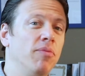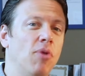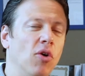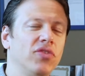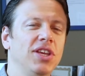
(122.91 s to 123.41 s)

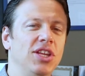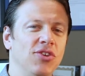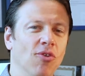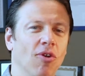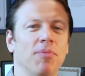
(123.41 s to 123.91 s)
mostly in
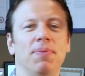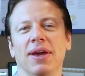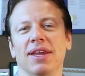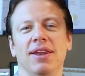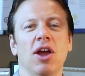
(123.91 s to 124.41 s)
Europe
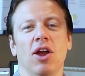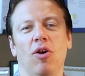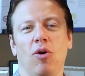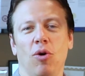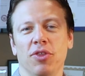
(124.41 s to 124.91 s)
and
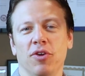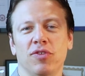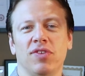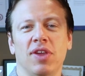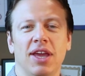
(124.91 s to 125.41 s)
all
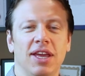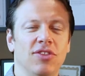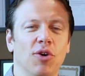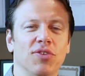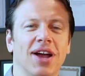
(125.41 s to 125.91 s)
those in
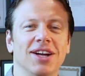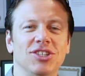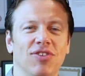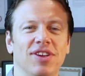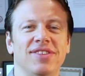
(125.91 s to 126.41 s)
those
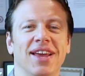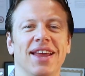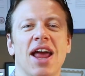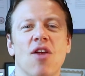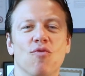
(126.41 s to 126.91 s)
countries
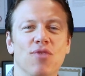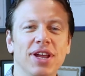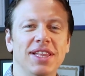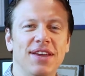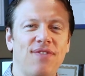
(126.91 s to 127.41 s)
that
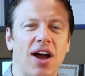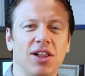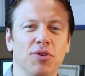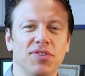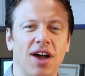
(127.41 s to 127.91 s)
really
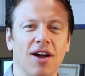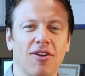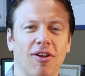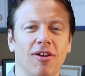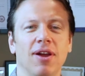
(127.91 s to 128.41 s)
follow
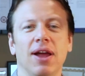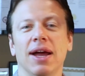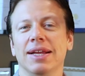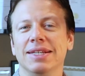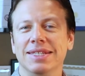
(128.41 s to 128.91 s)
soccer
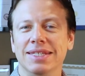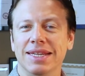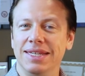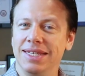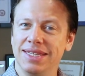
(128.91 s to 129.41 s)

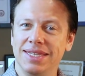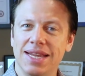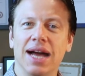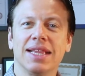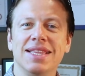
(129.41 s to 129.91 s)
does
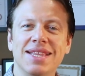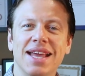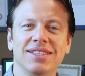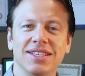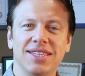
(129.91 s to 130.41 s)
not
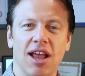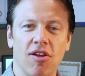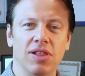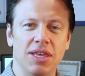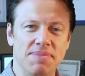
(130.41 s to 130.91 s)

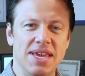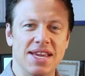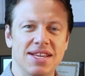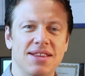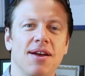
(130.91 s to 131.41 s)
necessarily
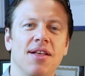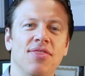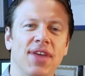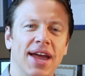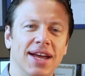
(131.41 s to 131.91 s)
mean
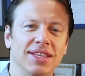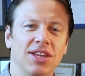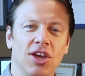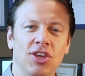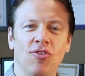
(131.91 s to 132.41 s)
that
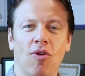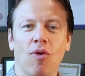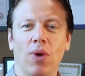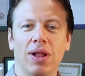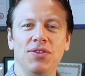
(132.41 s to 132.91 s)

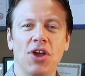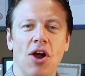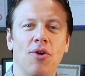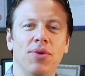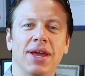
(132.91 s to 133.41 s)
you're well
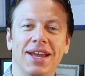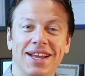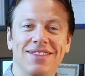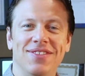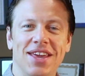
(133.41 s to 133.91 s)
known
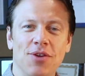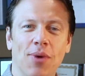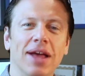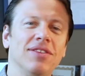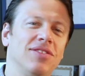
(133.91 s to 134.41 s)
in the
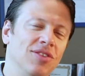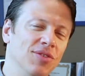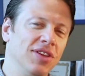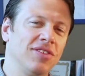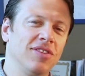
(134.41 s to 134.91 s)
US.
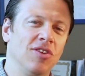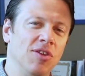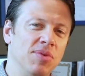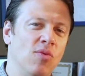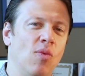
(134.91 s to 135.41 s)
So this is going
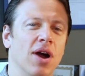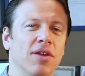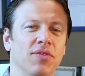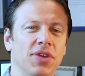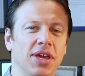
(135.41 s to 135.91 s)
to be one
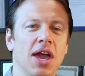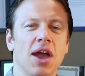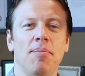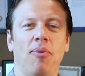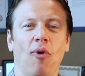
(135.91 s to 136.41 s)
of the
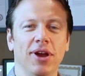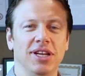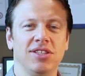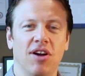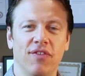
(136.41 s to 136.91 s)

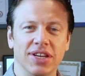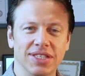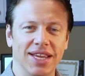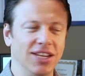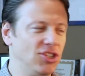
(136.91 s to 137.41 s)
points of
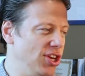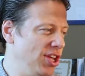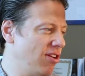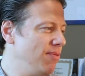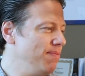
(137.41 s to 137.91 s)
contention
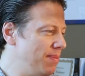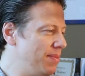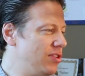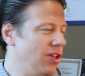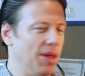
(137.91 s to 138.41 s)
here.
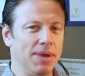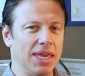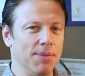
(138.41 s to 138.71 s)
So let me